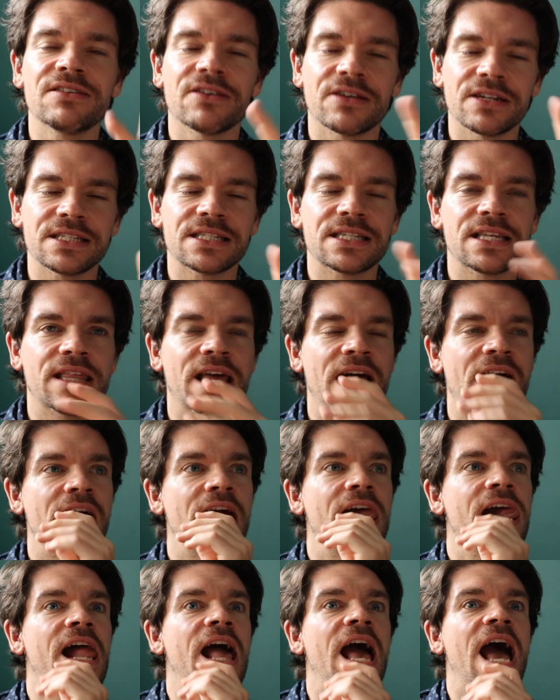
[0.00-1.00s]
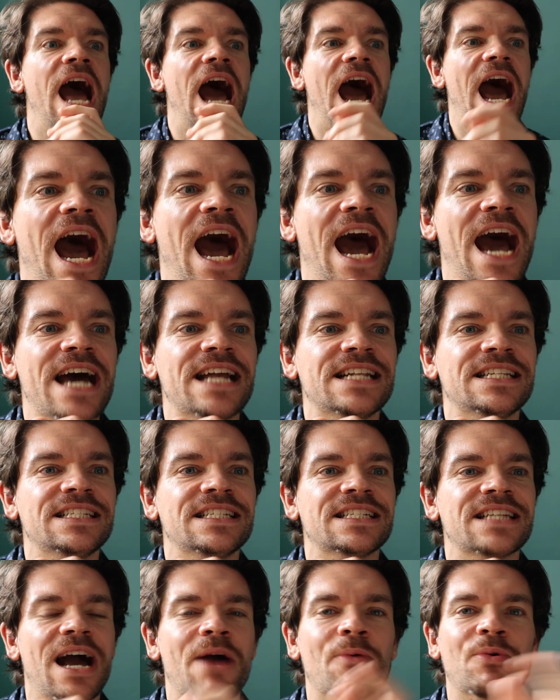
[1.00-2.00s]
You're gonna see that.
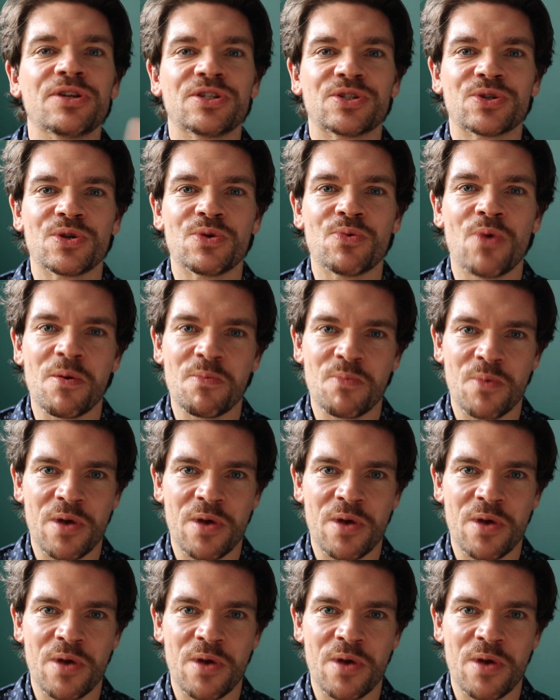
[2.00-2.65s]
And I wanna show you what